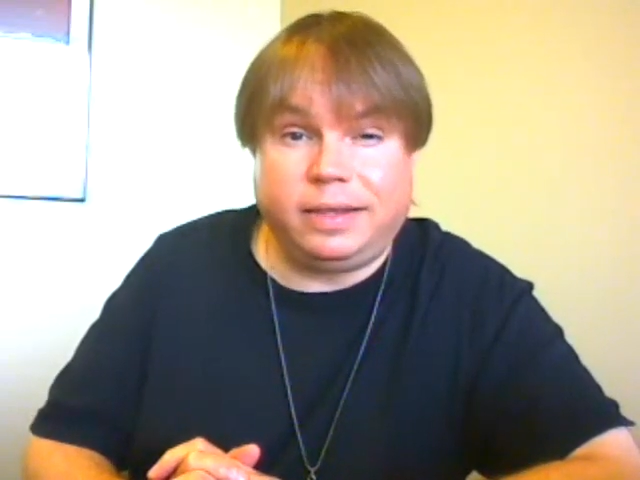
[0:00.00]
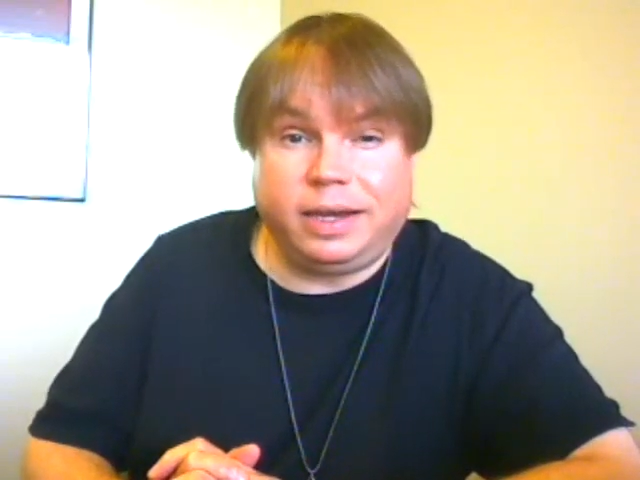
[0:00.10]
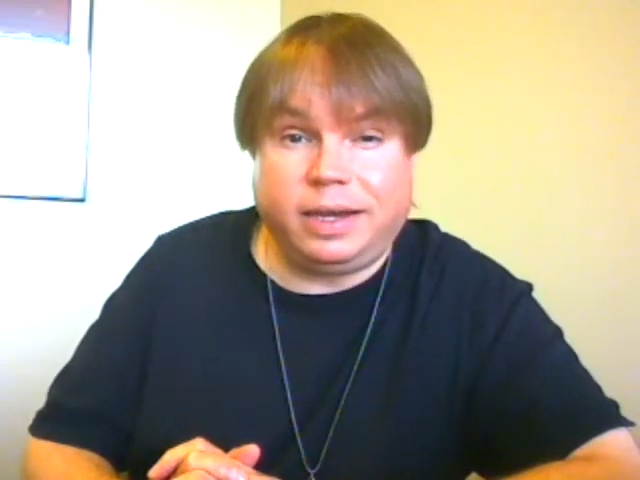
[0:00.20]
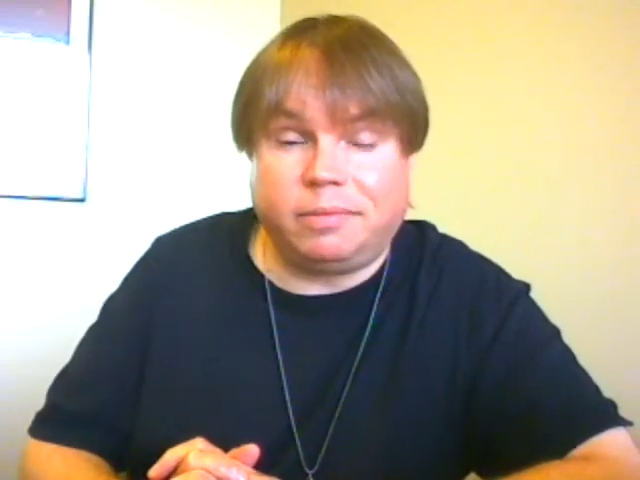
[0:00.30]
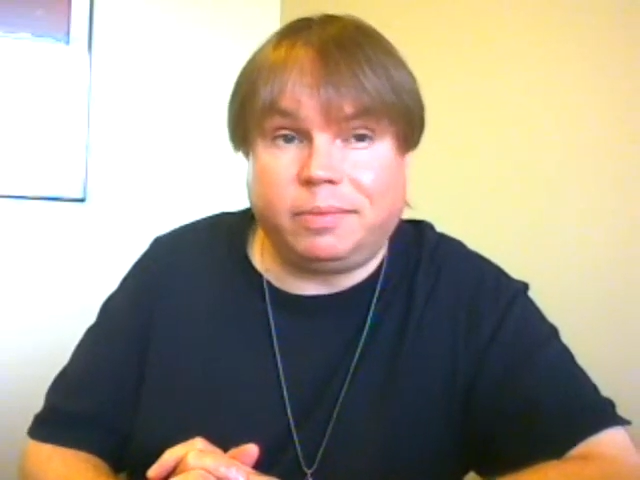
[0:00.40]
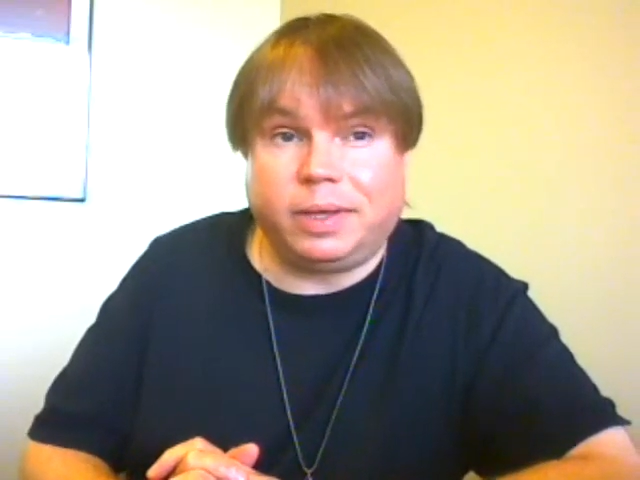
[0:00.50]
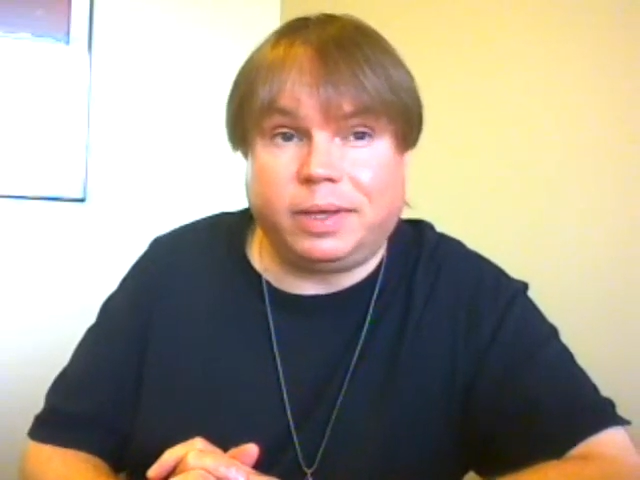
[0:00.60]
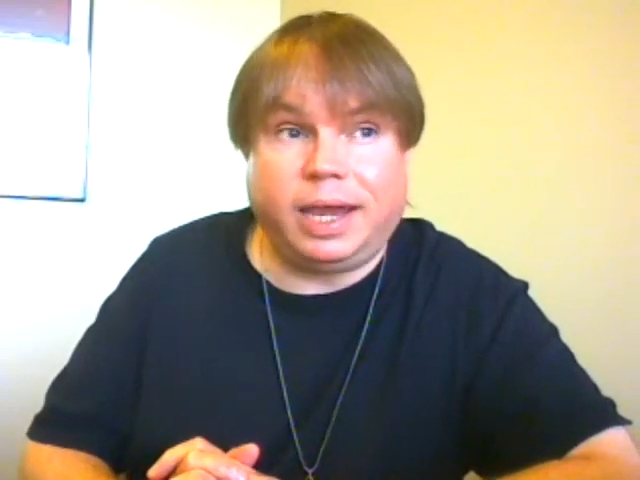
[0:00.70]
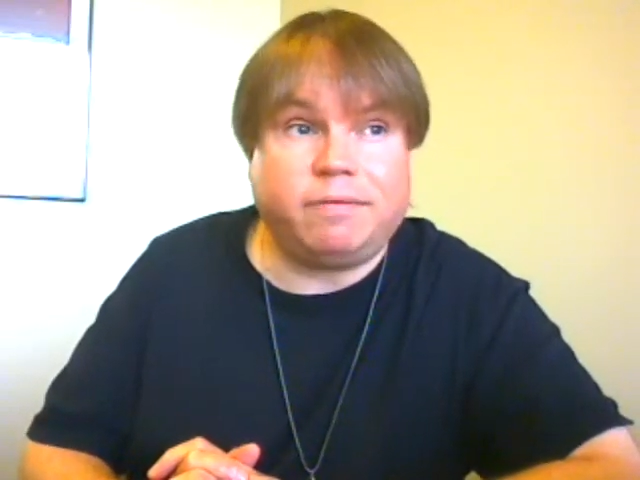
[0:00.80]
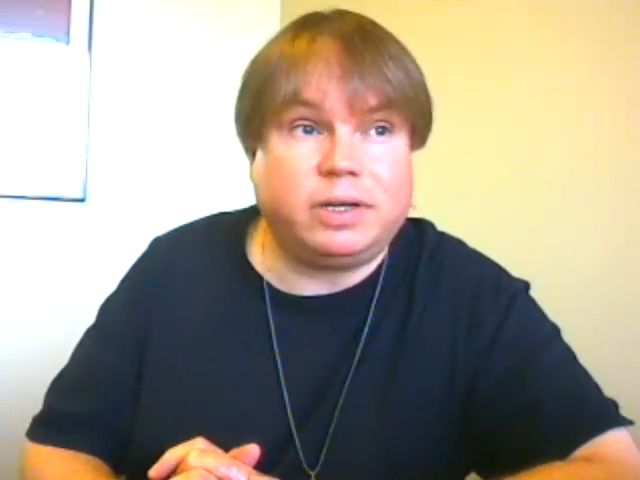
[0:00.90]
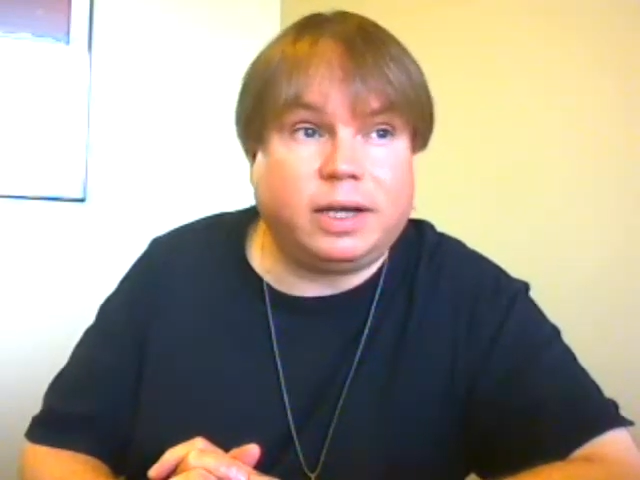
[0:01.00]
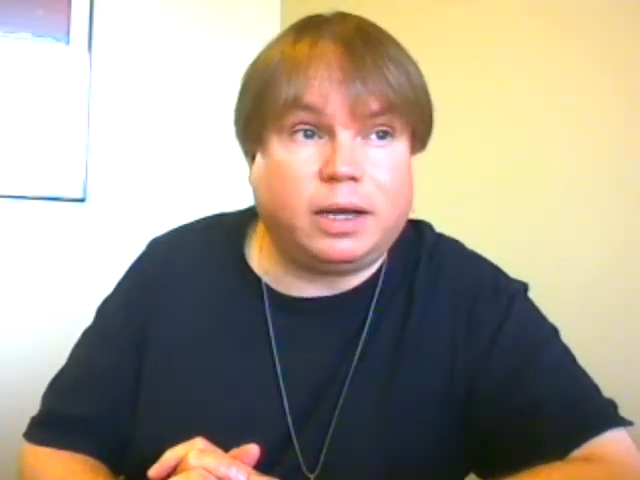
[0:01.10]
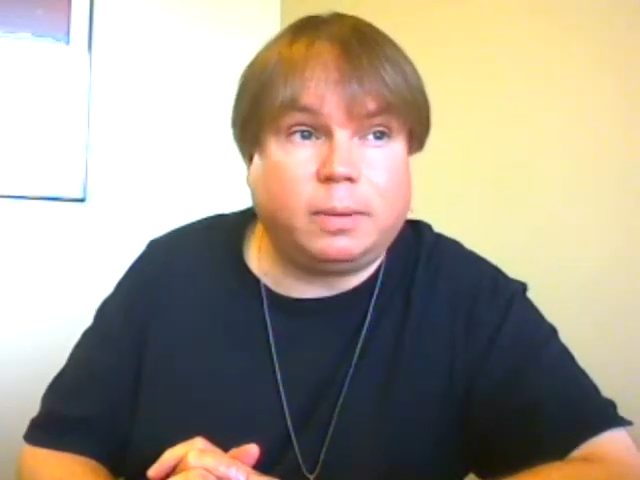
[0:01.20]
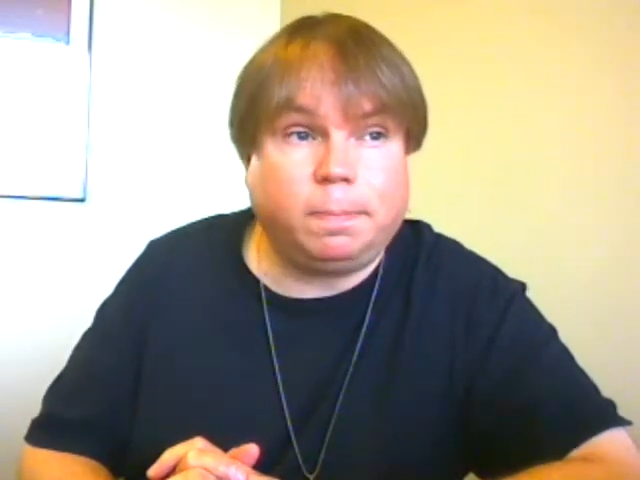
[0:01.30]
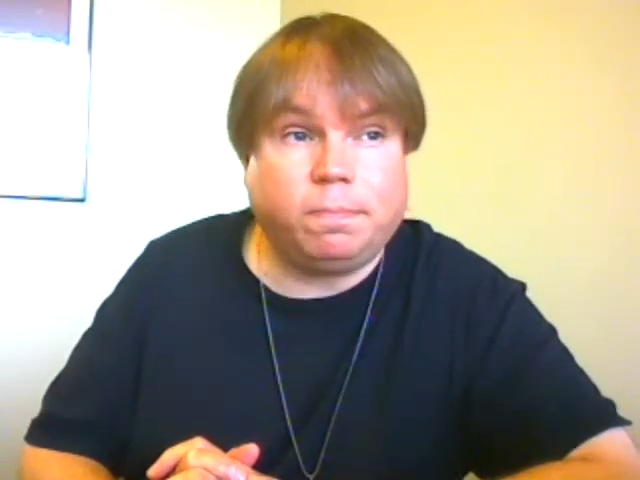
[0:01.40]
of the year and we really haven't
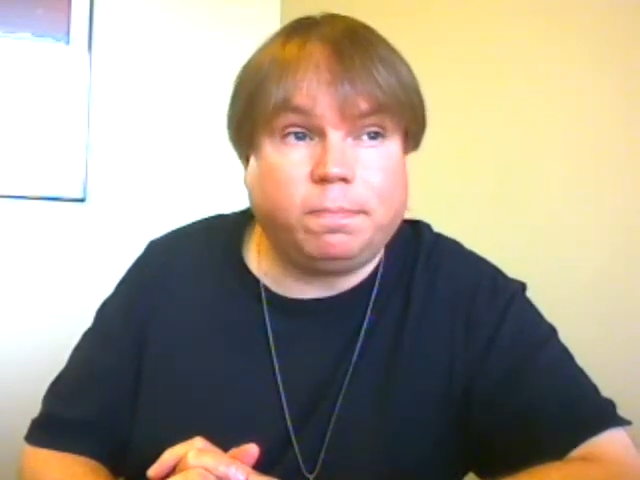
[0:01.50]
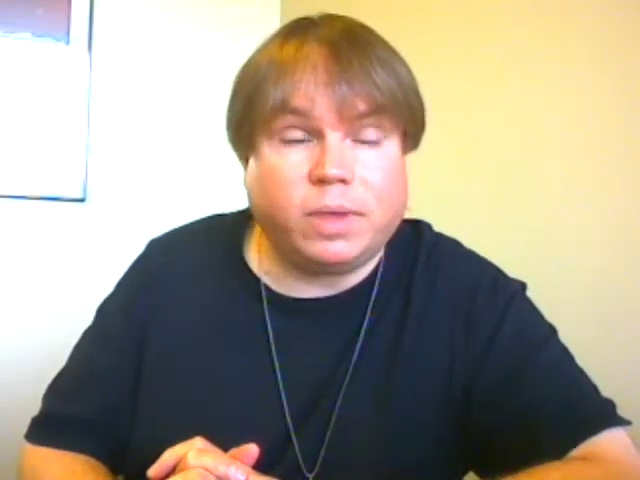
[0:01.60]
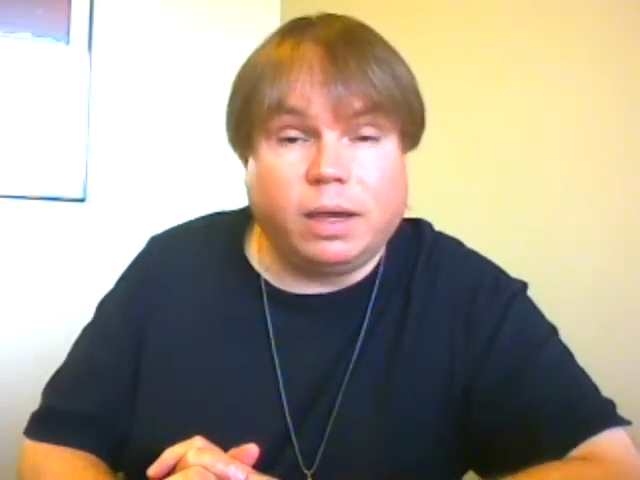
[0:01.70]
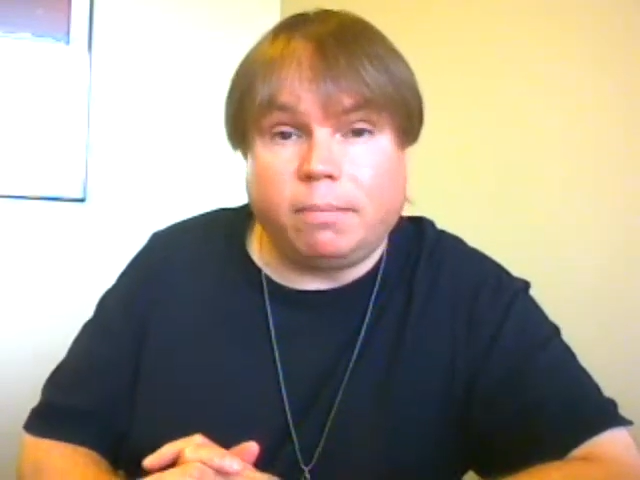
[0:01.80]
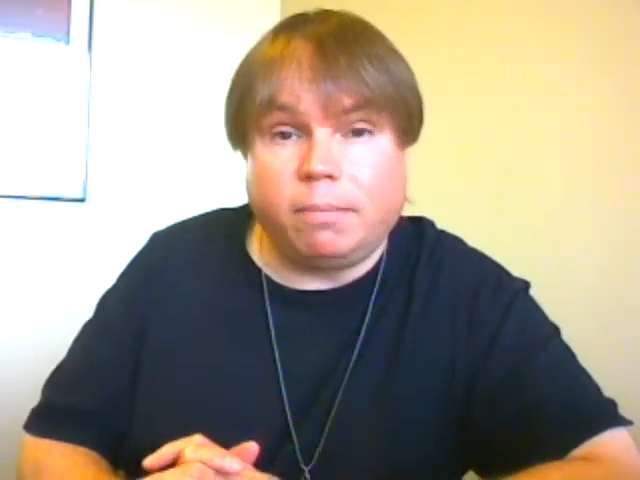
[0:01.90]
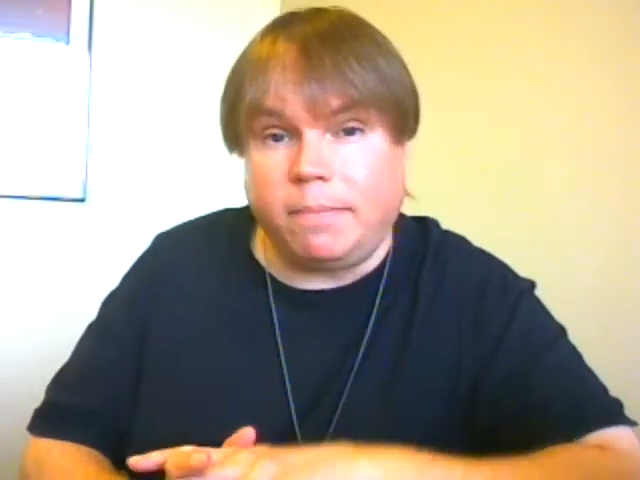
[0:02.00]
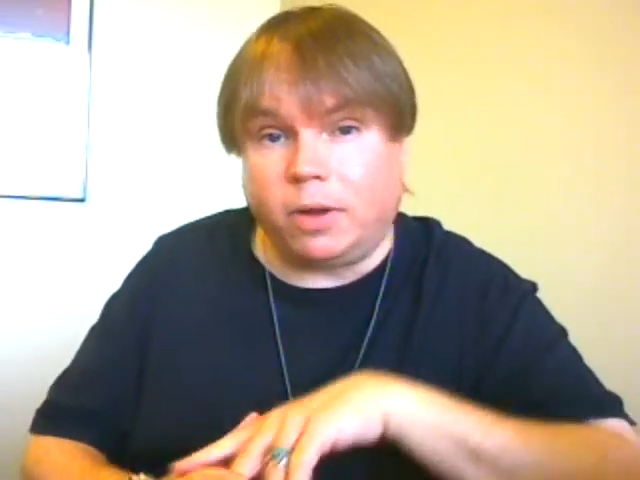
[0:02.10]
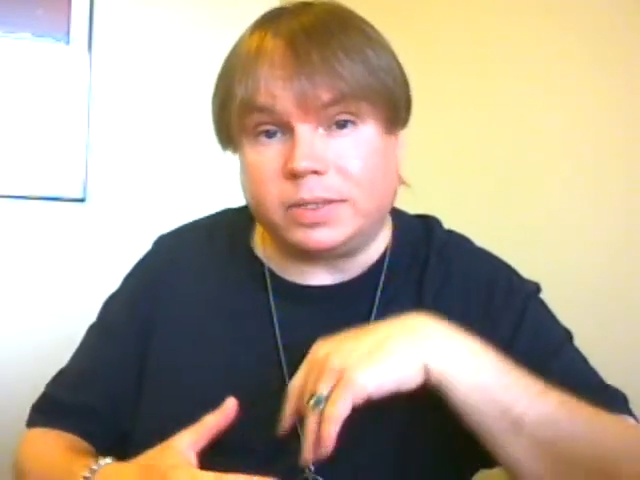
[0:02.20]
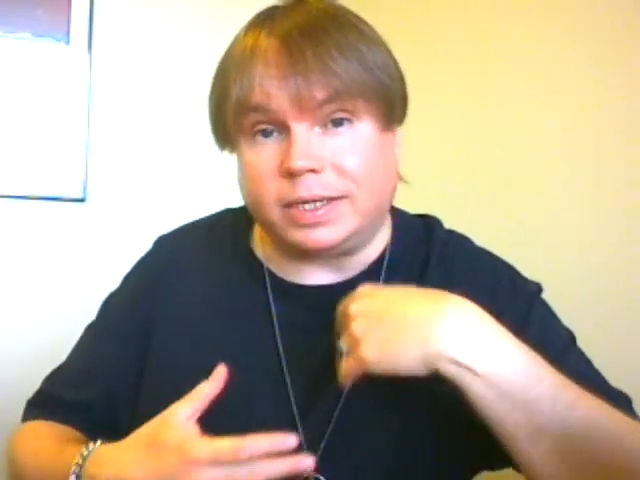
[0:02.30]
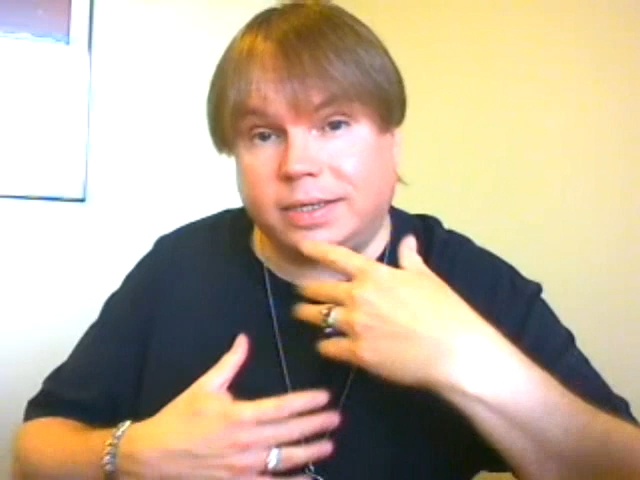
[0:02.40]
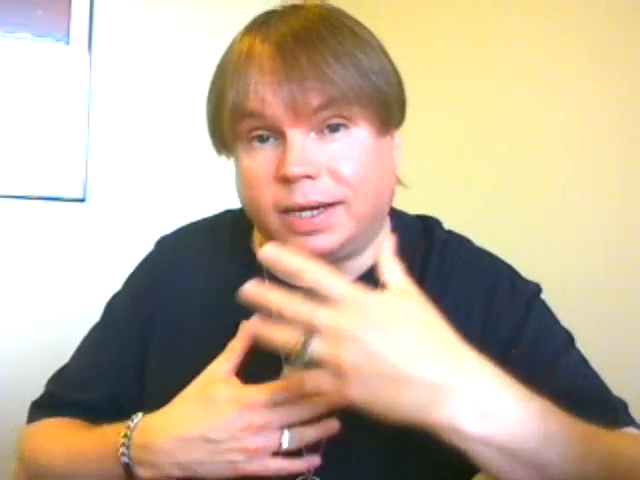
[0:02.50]
done them. Mabon is a